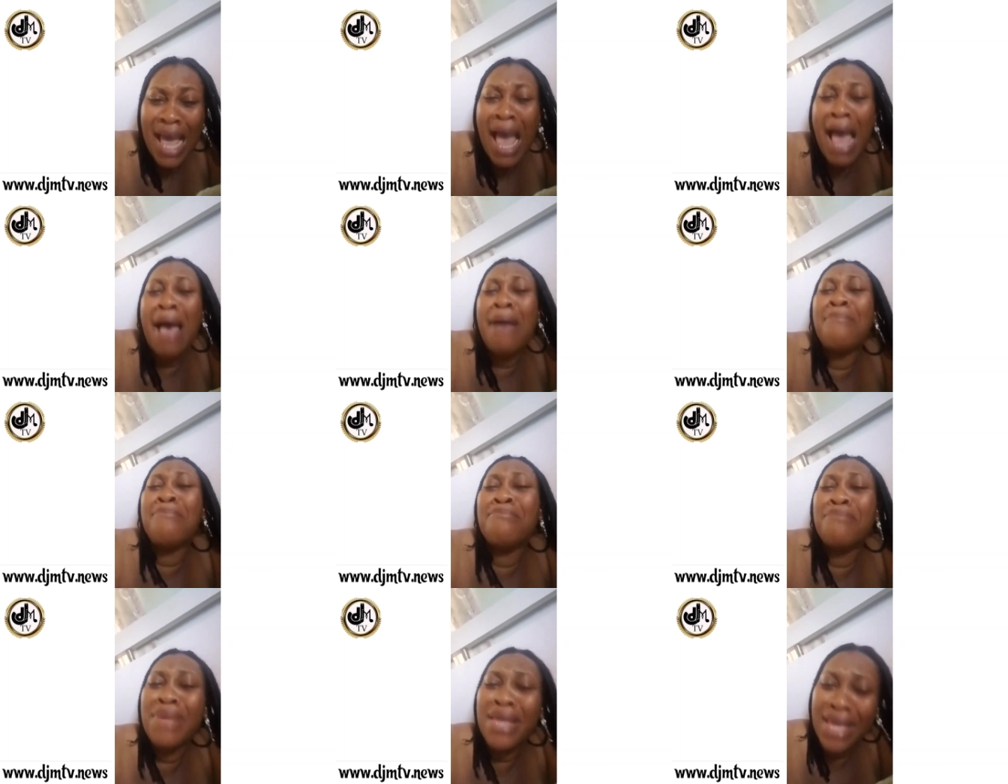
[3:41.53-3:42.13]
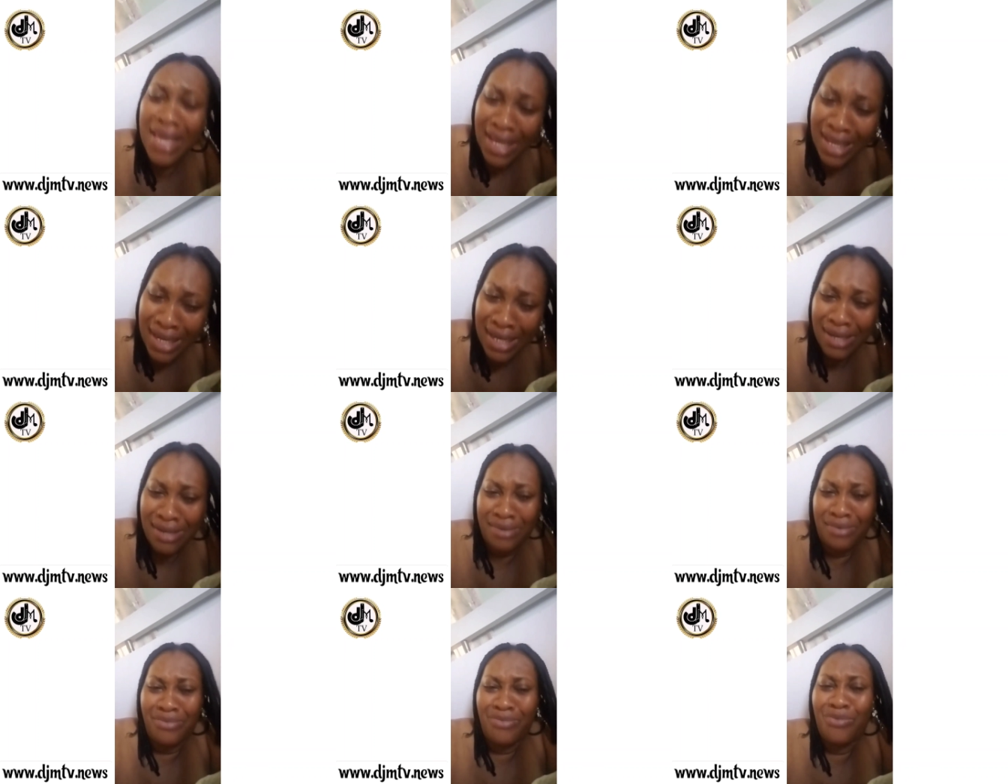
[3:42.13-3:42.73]
I
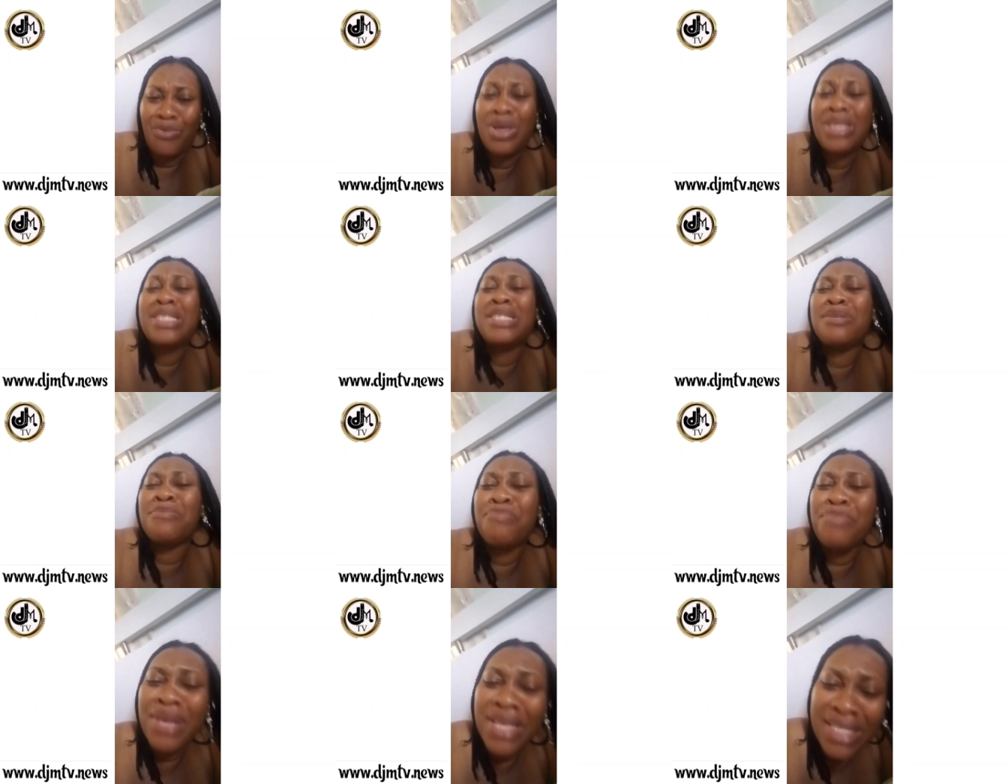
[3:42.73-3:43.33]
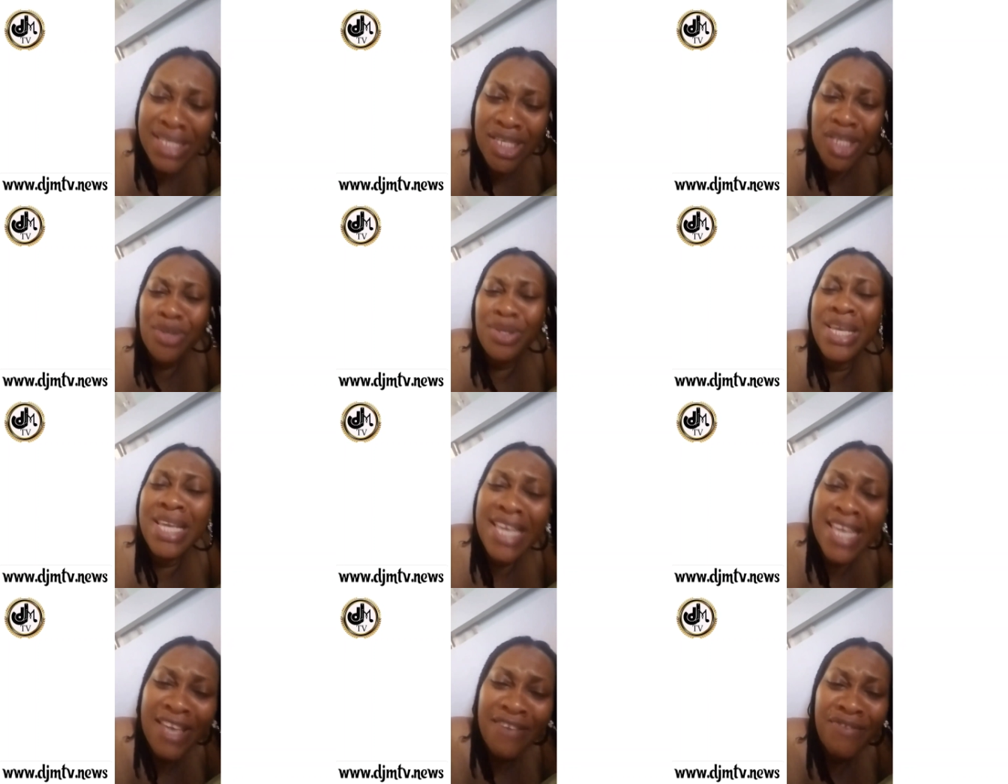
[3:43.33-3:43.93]
mean, what's the big deal
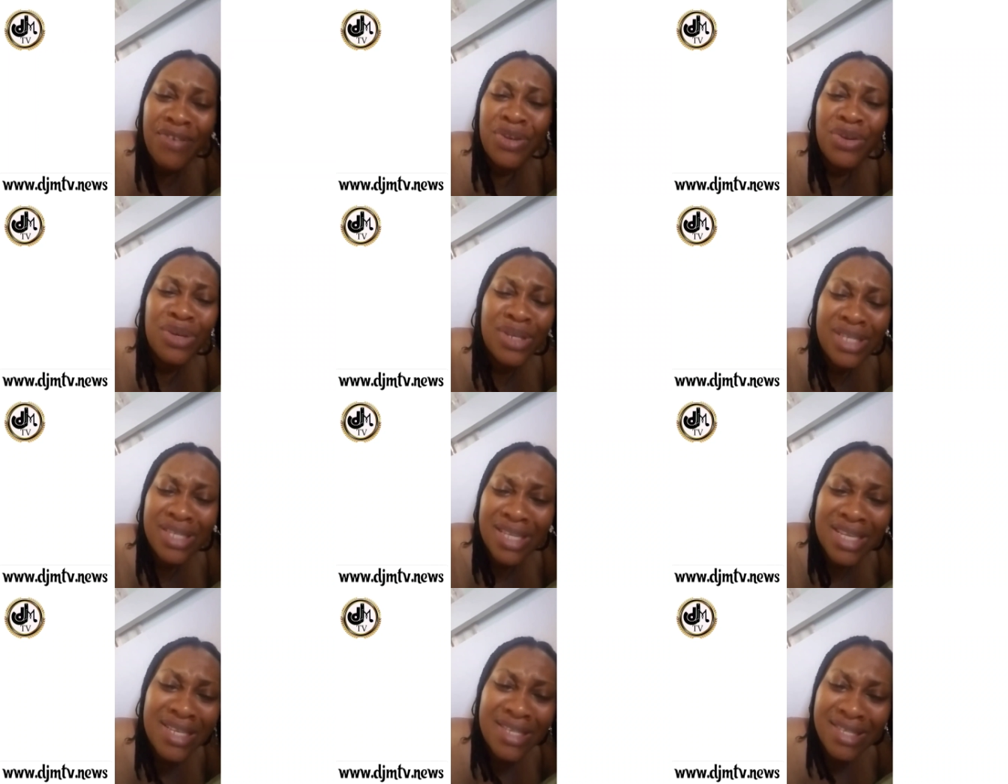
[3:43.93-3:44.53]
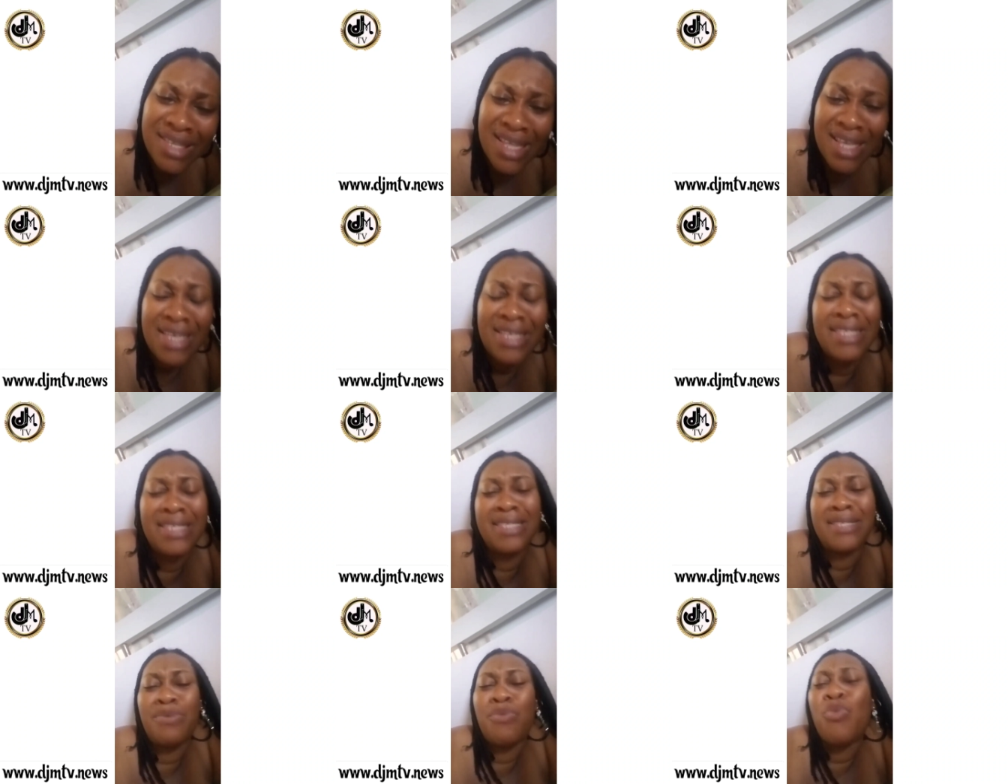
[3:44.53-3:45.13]
in giving us these
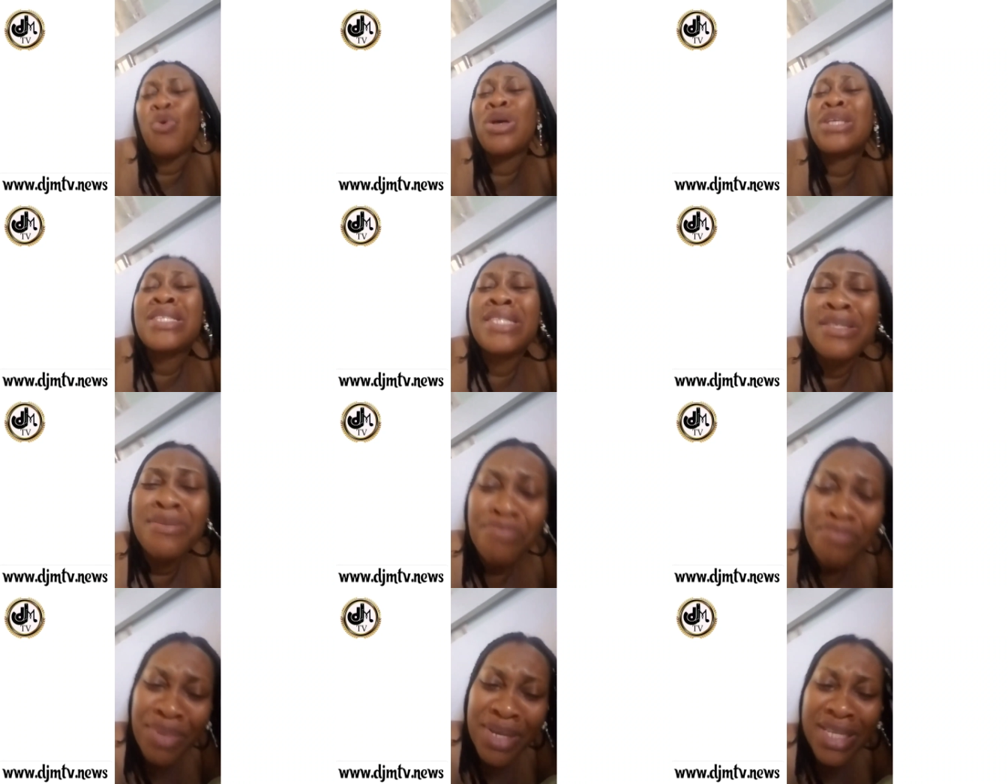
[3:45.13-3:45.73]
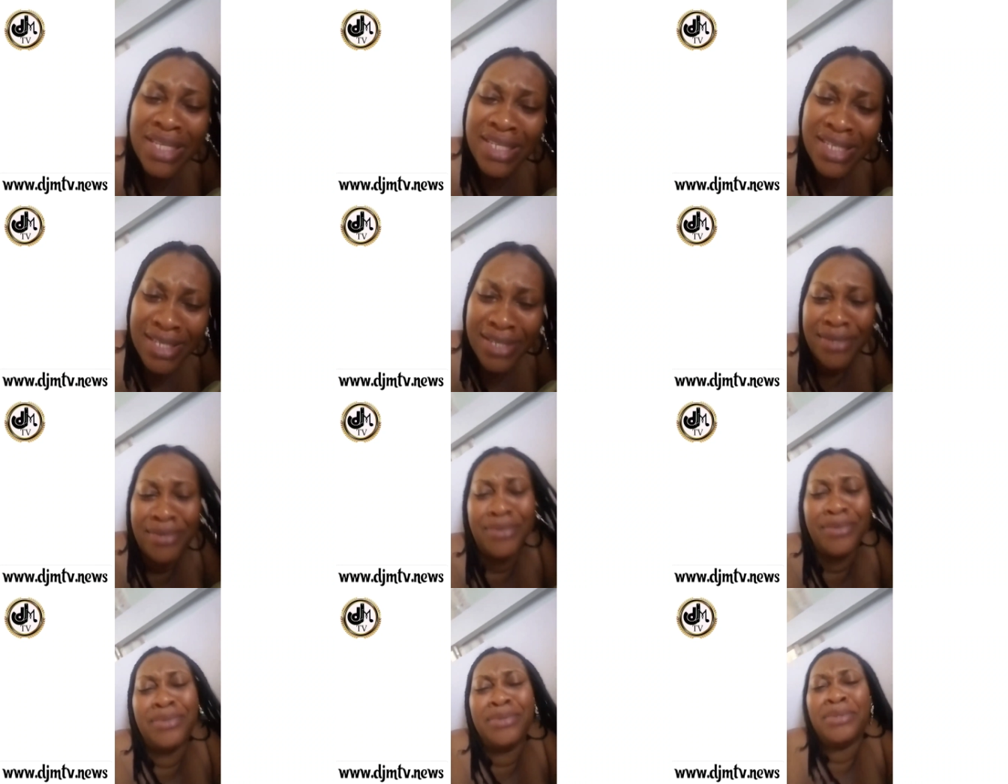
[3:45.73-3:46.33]
things? What's the big
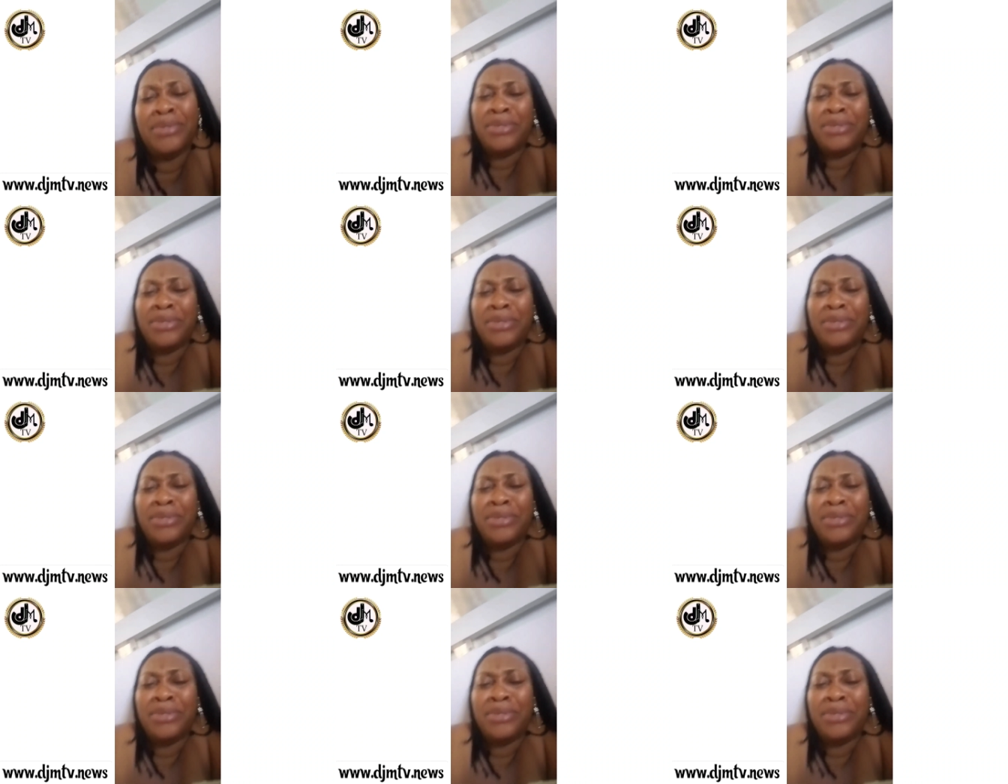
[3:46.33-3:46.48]
deal?